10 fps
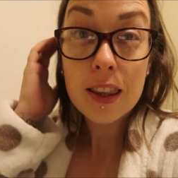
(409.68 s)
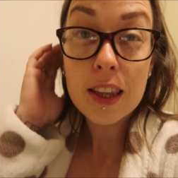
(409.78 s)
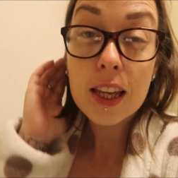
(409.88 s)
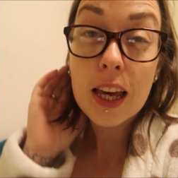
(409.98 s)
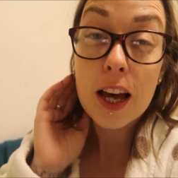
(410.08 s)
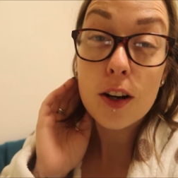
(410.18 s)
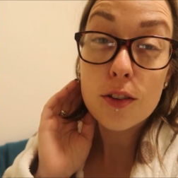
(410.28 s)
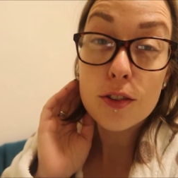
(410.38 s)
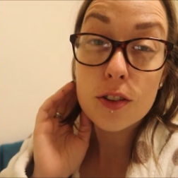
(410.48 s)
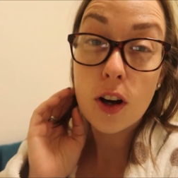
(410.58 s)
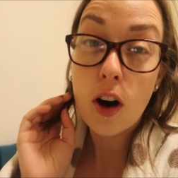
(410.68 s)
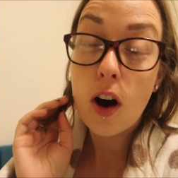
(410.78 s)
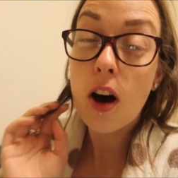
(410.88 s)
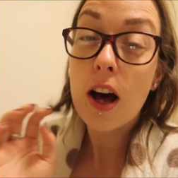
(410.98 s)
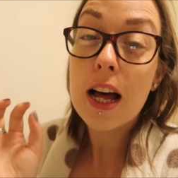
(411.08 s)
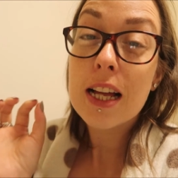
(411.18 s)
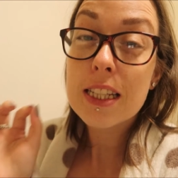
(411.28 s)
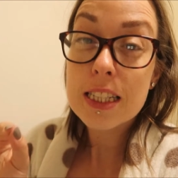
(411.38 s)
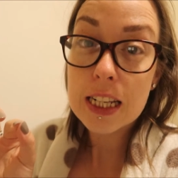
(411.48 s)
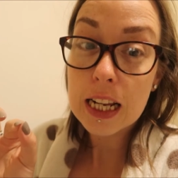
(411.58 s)
The girls are
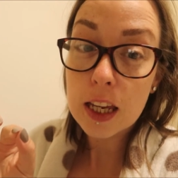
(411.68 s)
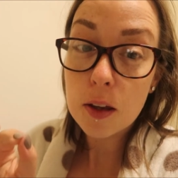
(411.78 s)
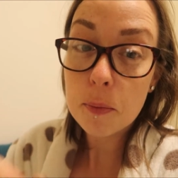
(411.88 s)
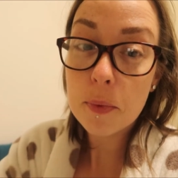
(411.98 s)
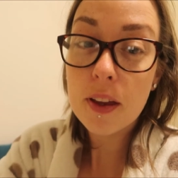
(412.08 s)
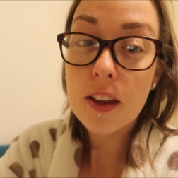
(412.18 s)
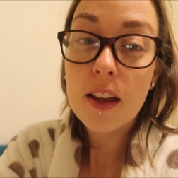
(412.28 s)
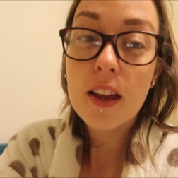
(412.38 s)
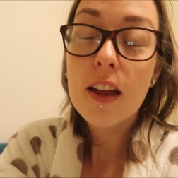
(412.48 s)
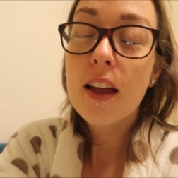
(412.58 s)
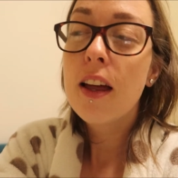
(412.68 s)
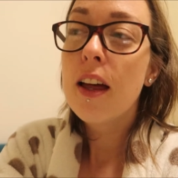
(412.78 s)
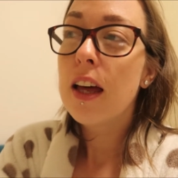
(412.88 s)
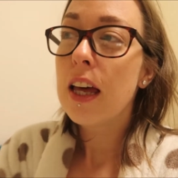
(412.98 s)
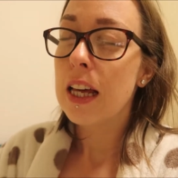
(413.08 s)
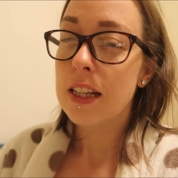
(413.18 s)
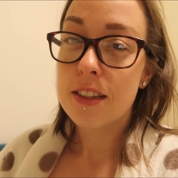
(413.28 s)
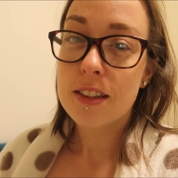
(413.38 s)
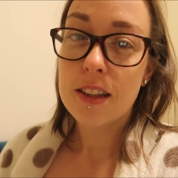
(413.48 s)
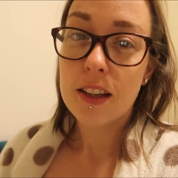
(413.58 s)
asleep.
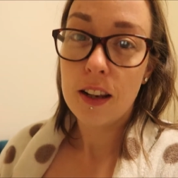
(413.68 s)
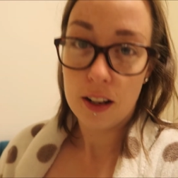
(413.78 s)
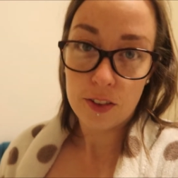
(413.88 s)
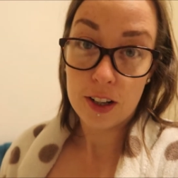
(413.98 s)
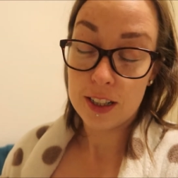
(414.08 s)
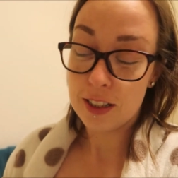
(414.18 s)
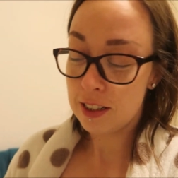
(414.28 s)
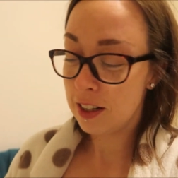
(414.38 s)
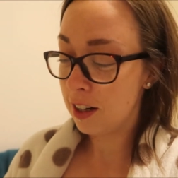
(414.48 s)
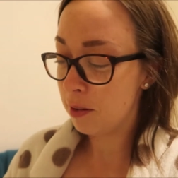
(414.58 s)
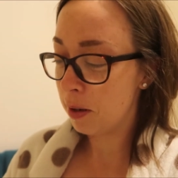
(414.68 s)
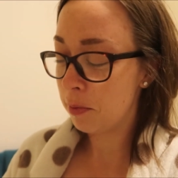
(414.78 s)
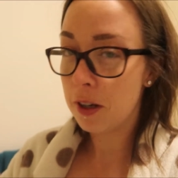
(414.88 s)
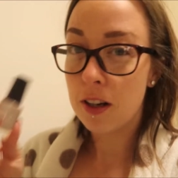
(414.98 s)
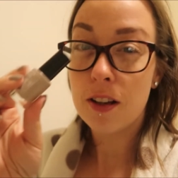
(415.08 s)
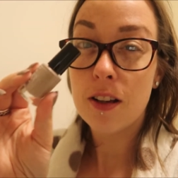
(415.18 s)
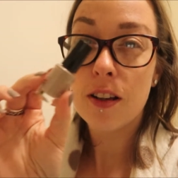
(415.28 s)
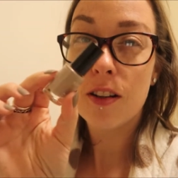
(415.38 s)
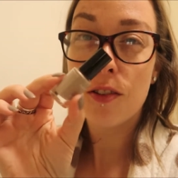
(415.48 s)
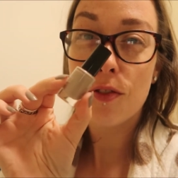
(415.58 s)
It's Love Island time, and I'm going
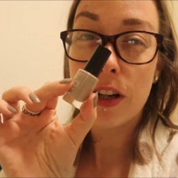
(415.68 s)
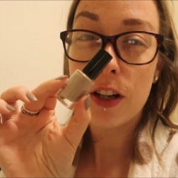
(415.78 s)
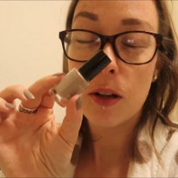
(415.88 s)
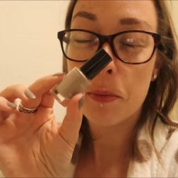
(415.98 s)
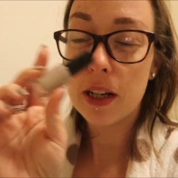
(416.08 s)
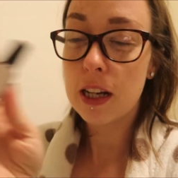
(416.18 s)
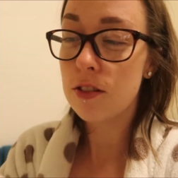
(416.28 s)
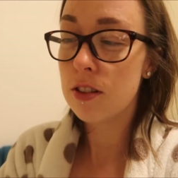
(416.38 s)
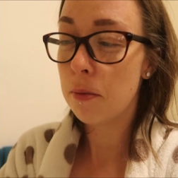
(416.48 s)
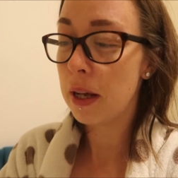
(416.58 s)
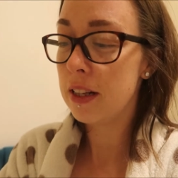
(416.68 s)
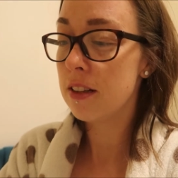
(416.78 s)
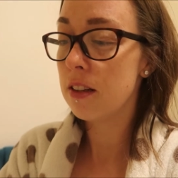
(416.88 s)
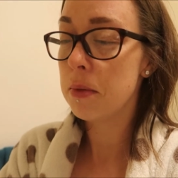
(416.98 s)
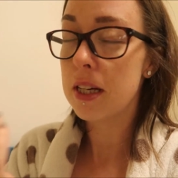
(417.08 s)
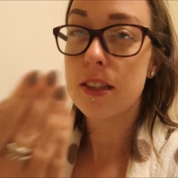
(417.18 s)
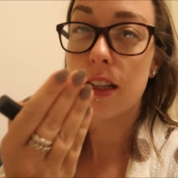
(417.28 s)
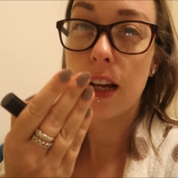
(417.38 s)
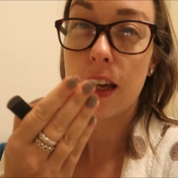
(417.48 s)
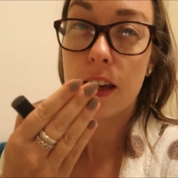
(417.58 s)
to redo my nails. I painted them
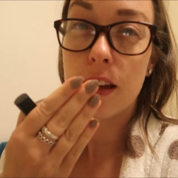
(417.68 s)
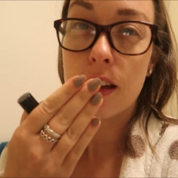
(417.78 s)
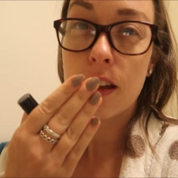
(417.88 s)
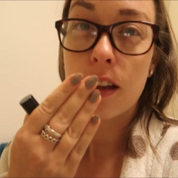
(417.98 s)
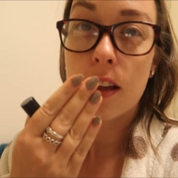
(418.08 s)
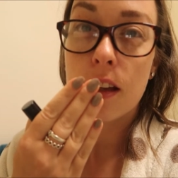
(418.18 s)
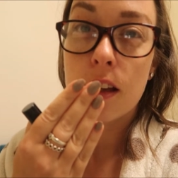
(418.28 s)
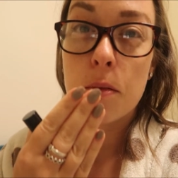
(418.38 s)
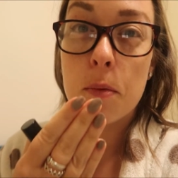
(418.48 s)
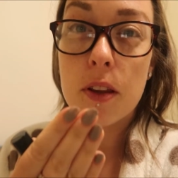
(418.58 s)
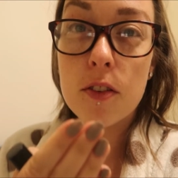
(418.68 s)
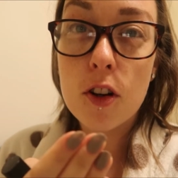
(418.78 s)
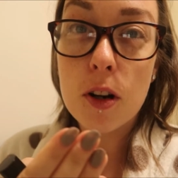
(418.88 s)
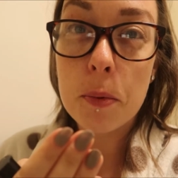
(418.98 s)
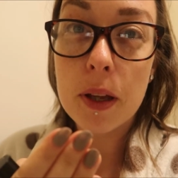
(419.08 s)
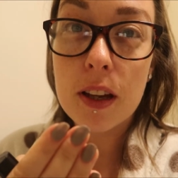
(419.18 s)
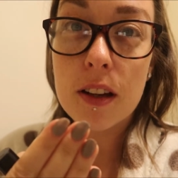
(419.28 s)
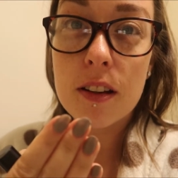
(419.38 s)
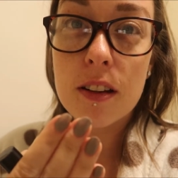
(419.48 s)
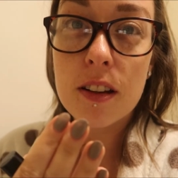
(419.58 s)
yesterday. They've gone a bit,
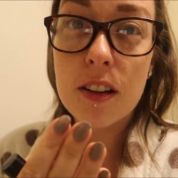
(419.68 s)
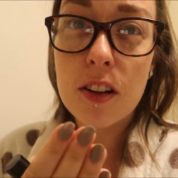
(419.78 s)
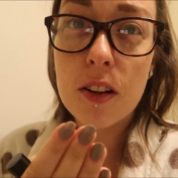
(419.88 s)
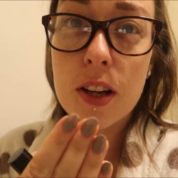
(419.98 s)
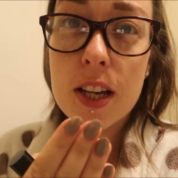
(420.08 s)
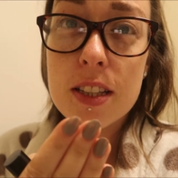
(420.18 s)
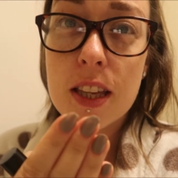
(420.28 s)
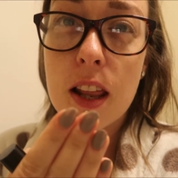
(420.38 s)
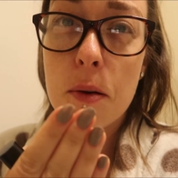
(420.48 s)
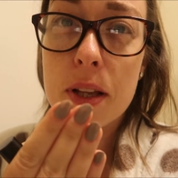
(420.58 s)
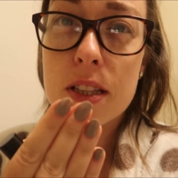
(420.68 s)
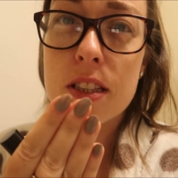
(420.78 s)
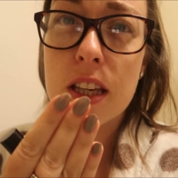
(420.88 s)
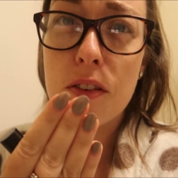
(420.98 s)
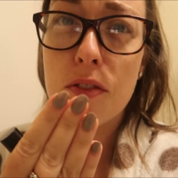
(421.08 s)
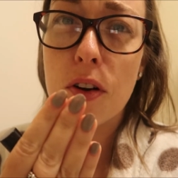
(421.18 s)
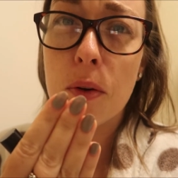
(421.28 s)
I don't know, you can see they're a bit see-through.